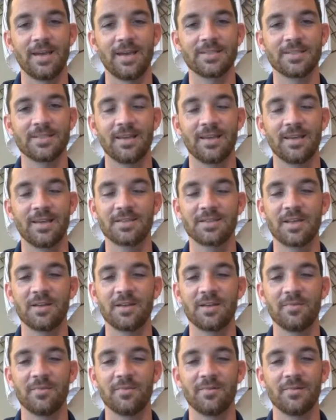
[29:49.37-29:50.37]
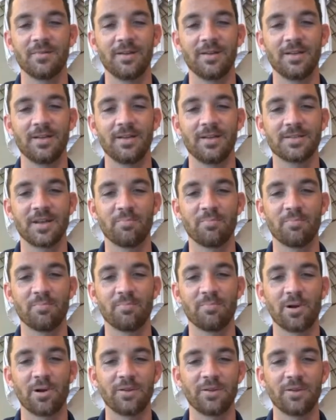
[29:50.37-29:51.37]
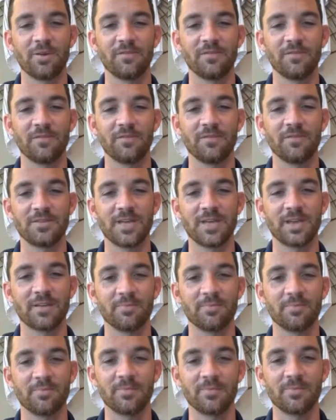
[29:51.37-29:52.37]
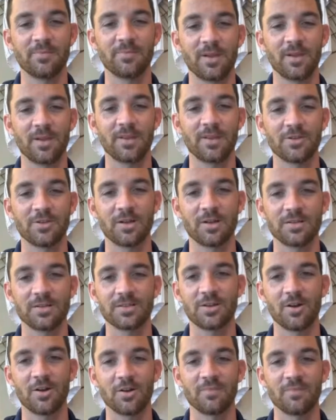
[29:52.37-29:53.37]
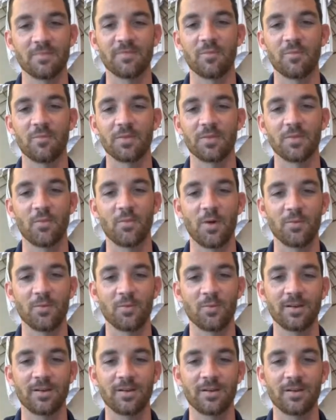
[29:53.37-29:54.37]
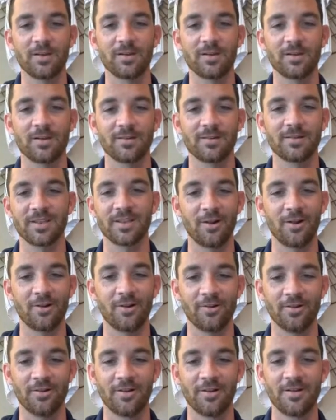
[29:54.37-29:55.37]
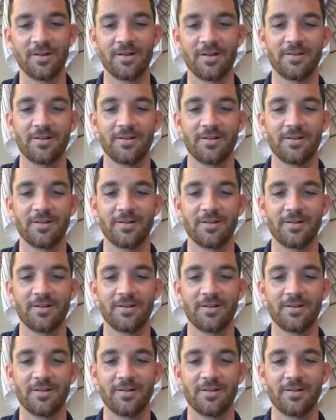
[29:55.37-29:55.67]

Yeah, he's gonna burn you if you take him and then try to start him for more than 1 week. He's gonna get hurt.